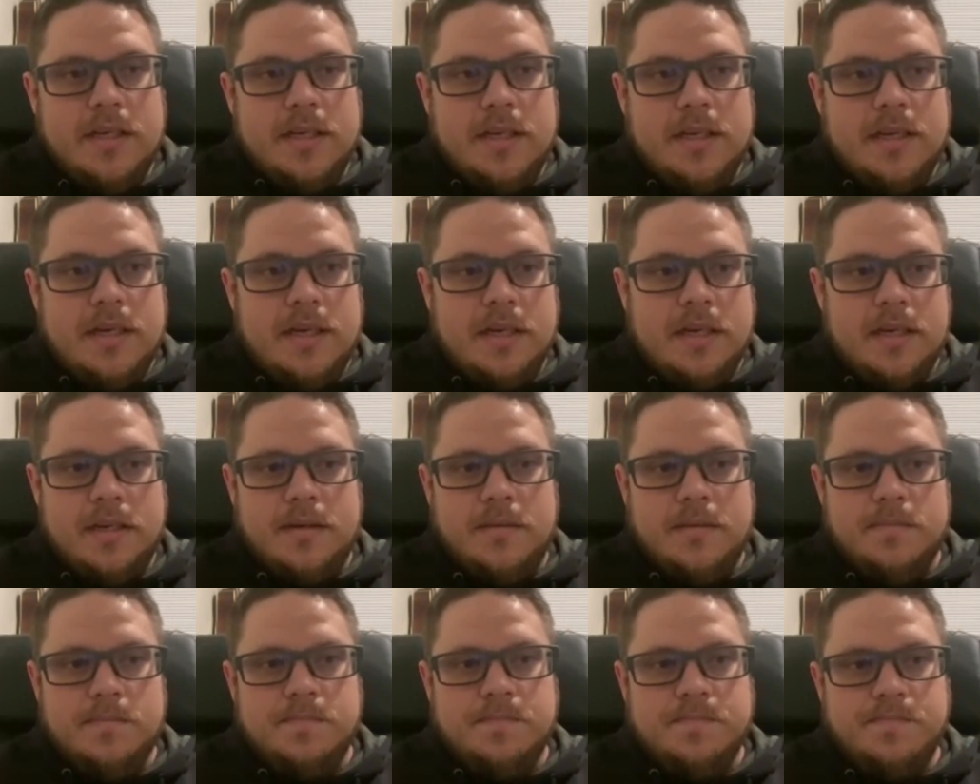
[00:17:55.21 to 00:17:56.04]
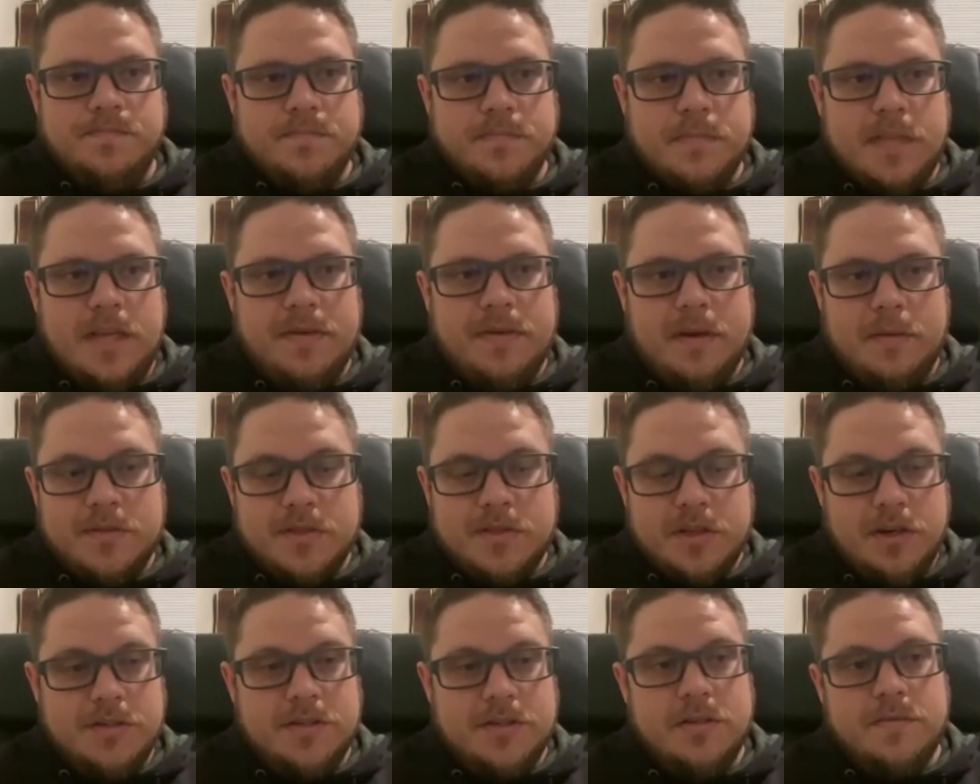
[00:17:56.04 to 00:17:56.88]
If I'm
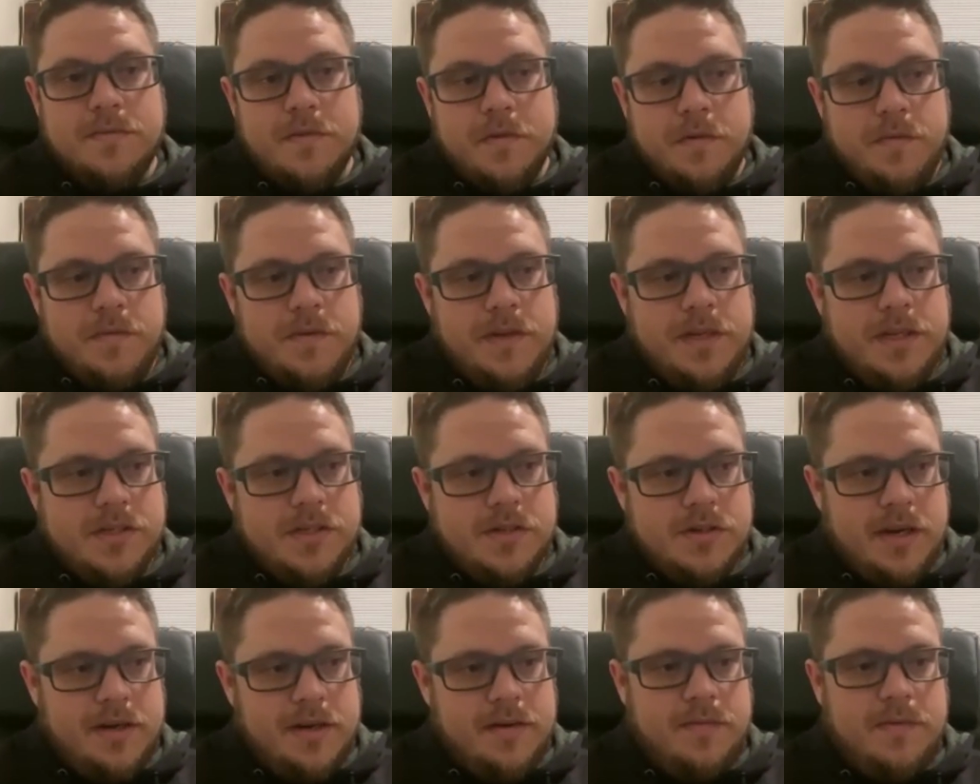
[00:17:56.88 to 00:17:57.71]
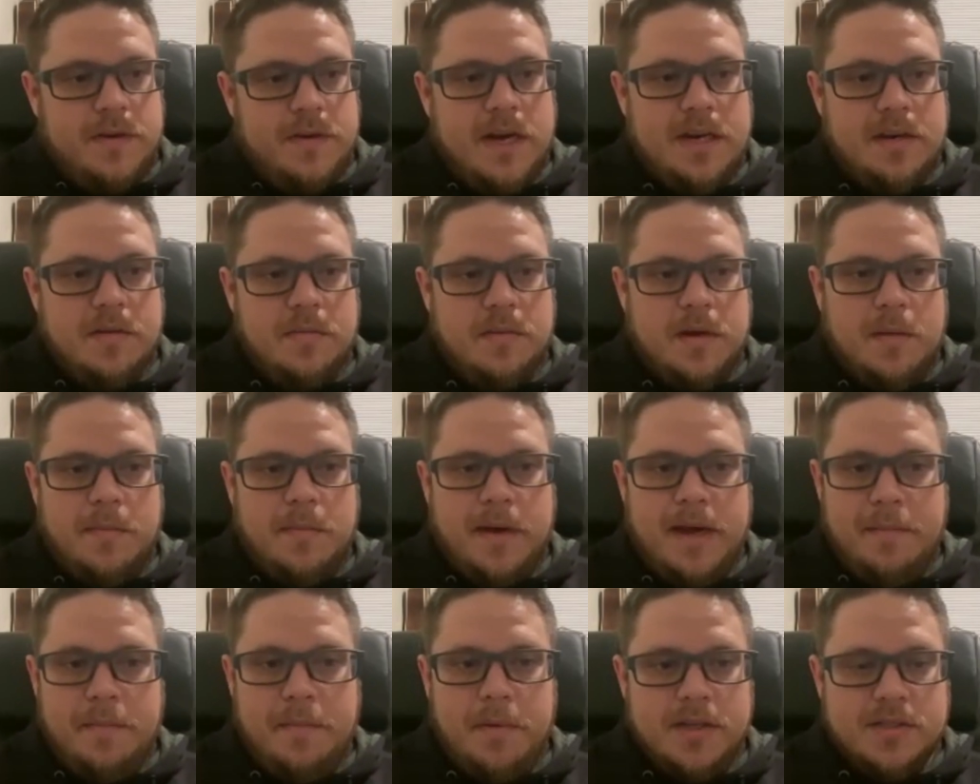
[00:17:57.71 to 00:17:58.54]
searching for fish, trying to find them, I
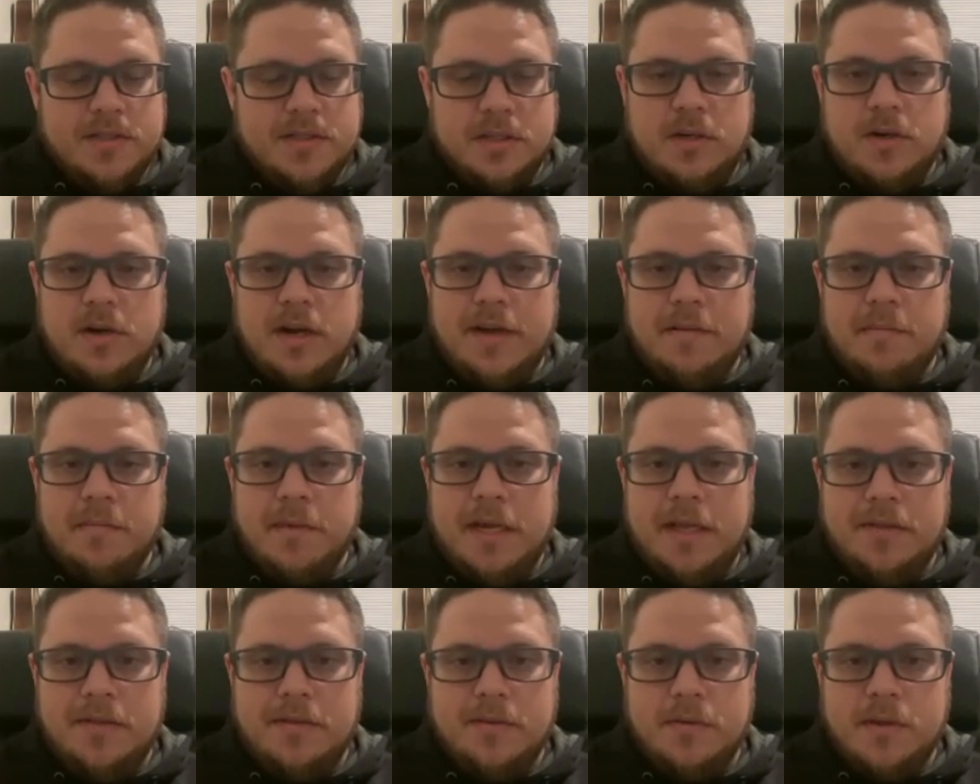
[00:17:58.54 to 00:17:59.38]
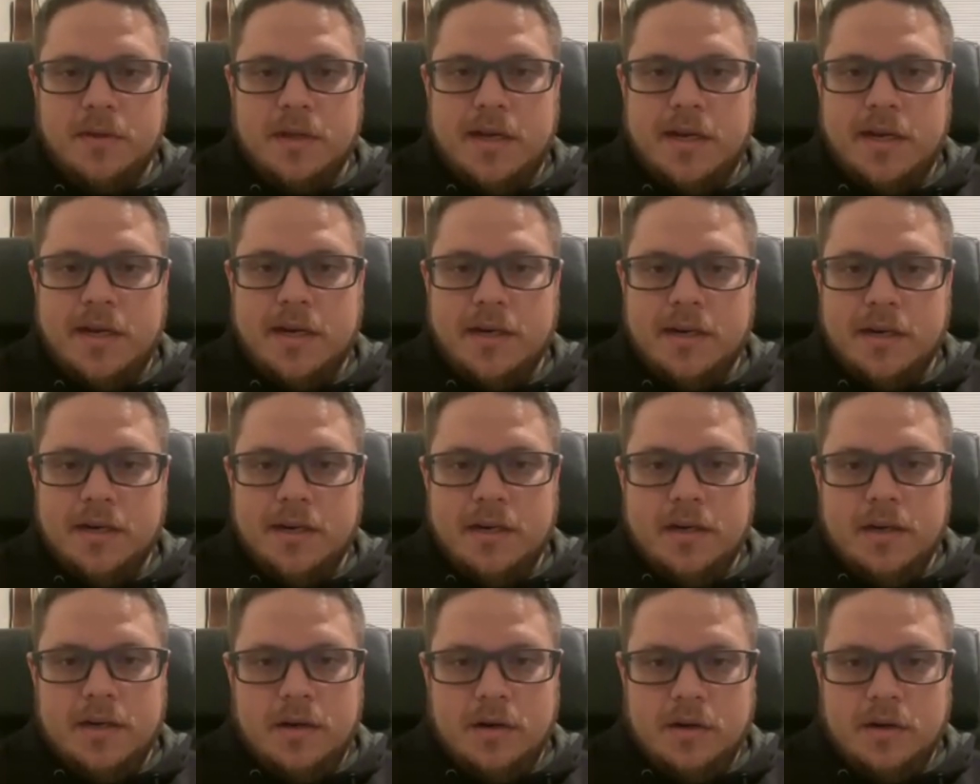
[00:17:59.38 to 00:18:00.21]
may buzz a crankbait through there
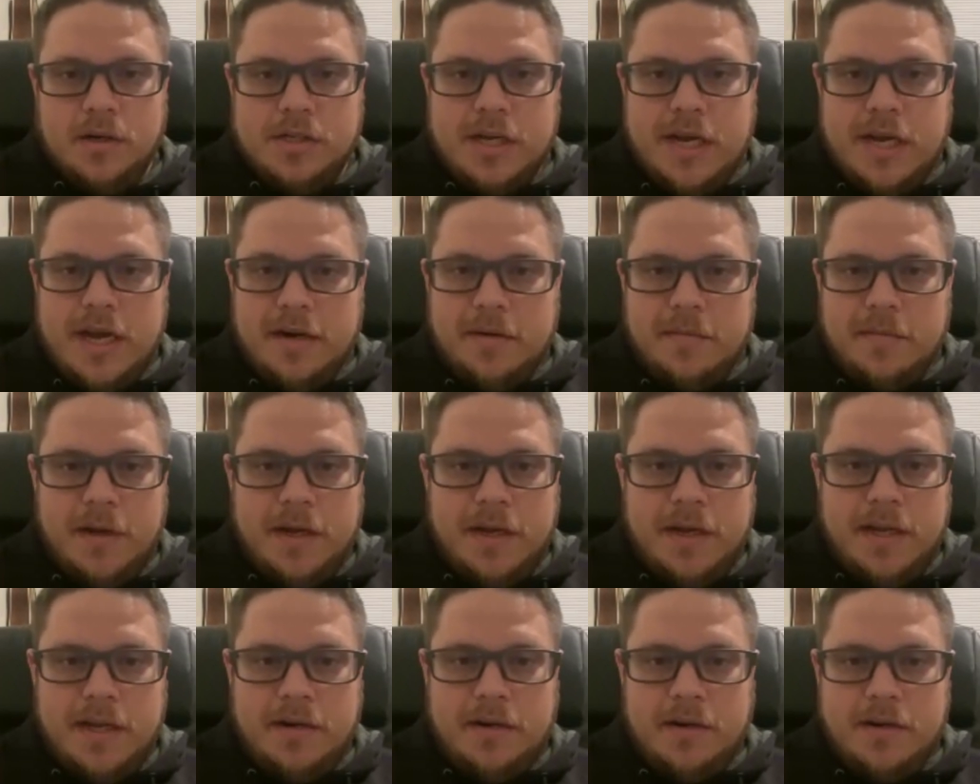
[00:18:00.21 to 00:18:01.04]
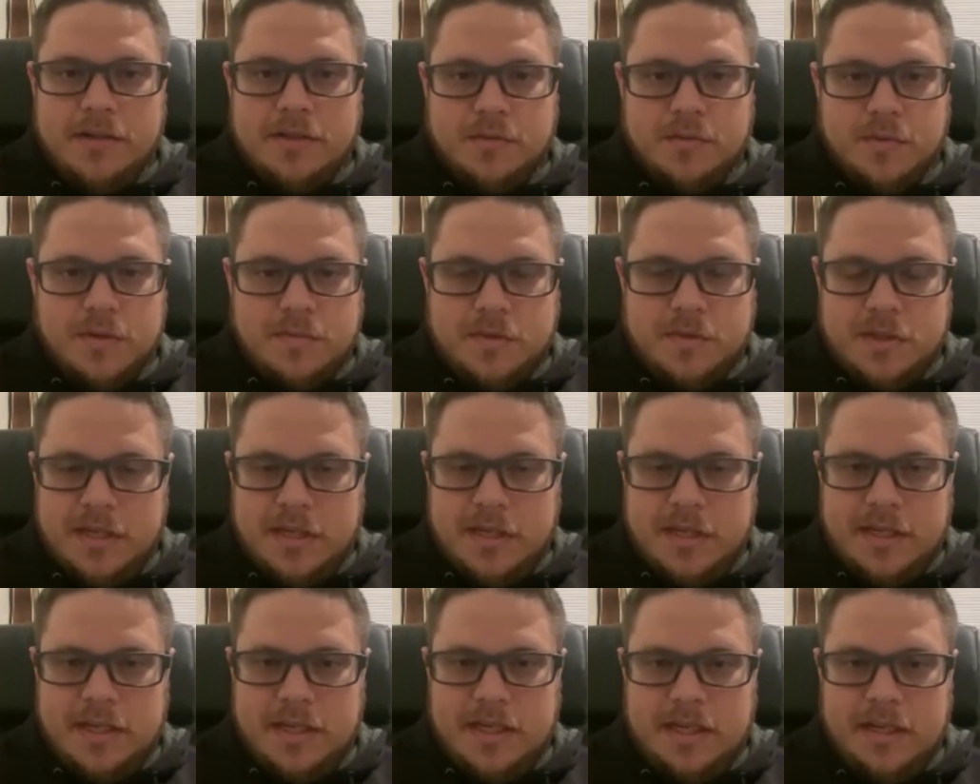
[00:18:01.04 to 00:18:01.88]
or a chatterbait or a swim
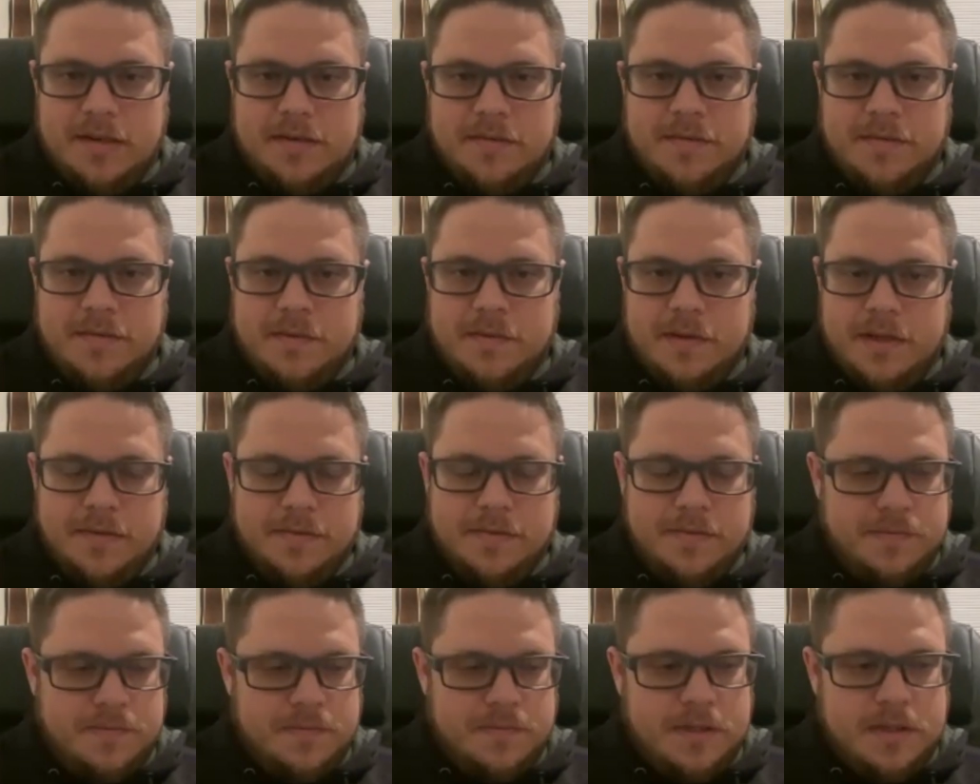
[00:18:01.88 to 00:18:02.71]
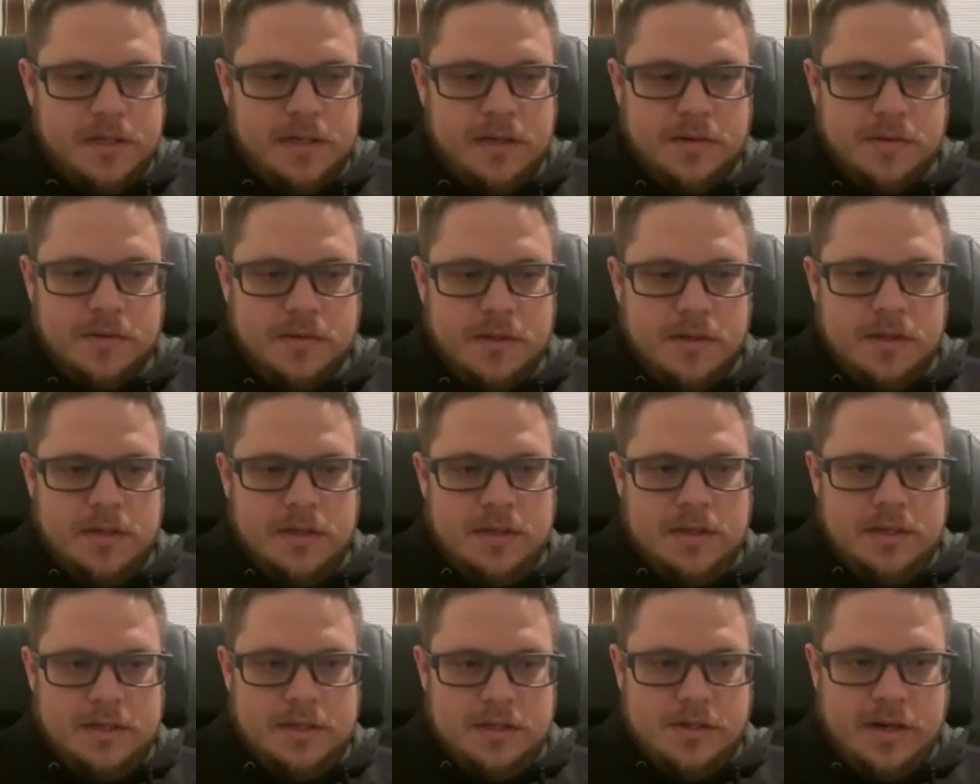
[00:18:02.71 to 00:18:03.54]
jig. And if
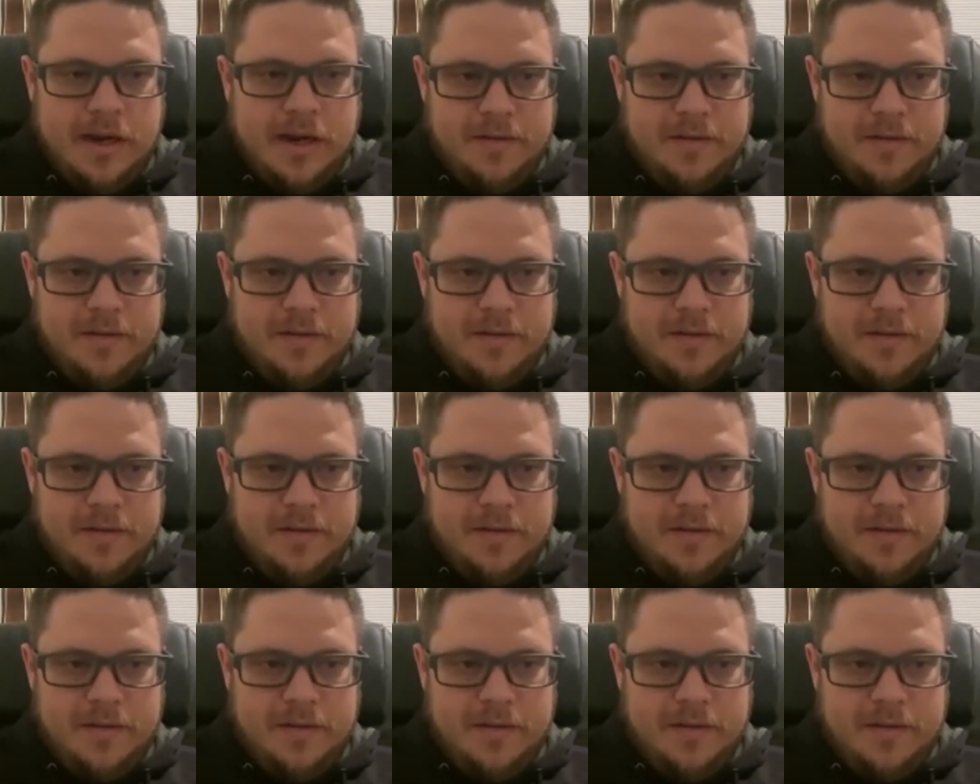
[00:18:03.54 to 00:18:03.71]
try to